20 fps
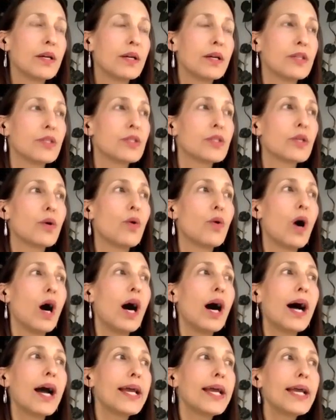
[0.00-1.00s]
So
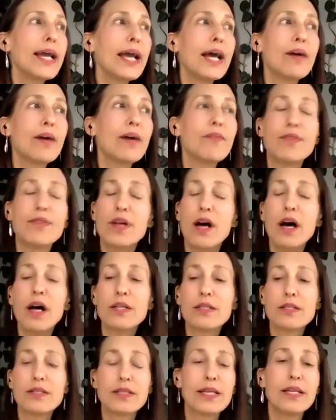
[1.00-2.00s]
I have not
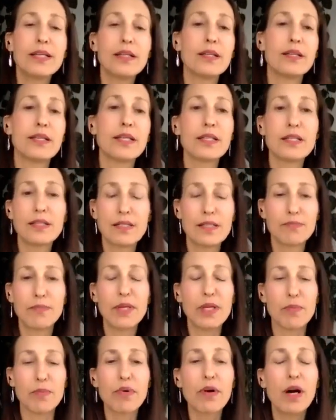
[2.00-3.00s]
seen this
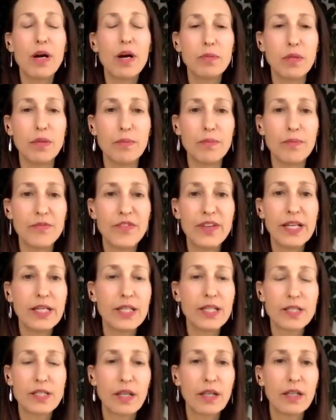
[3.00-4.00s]
be a problem.
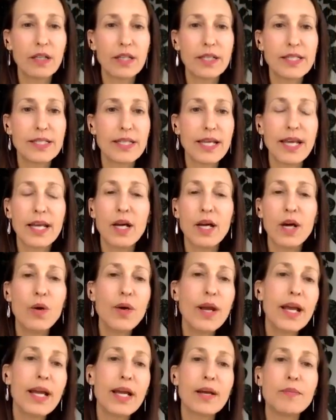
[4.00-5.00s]
Vegans suddenly saying,
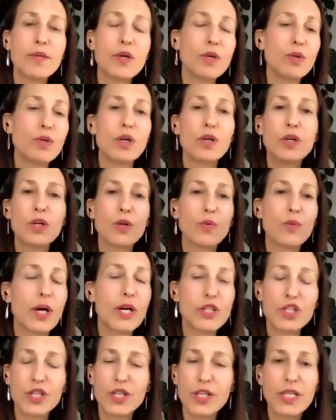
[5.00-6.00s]
okay, I'm no longer
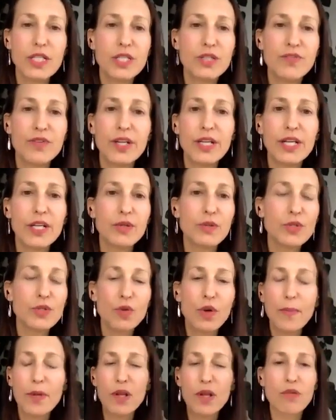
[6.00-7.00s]
watching these videos, so
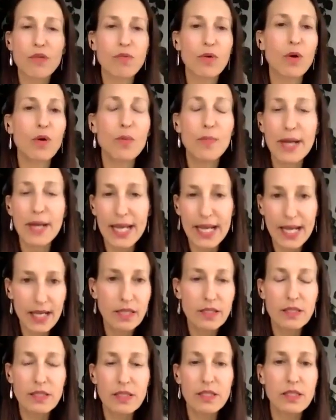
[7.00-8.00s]
I'm going to throw up my
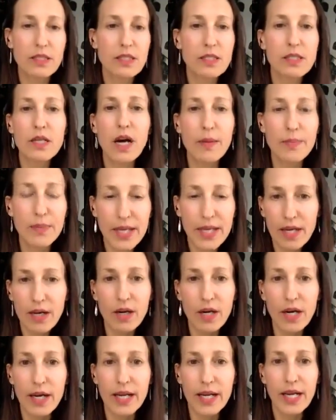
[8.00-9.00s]
hands and stop
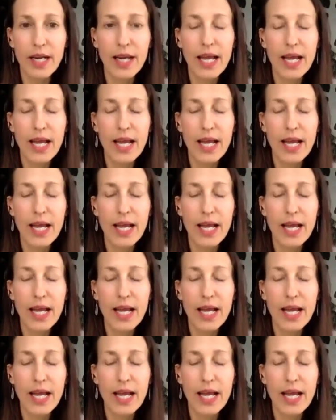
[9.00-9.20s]
caring.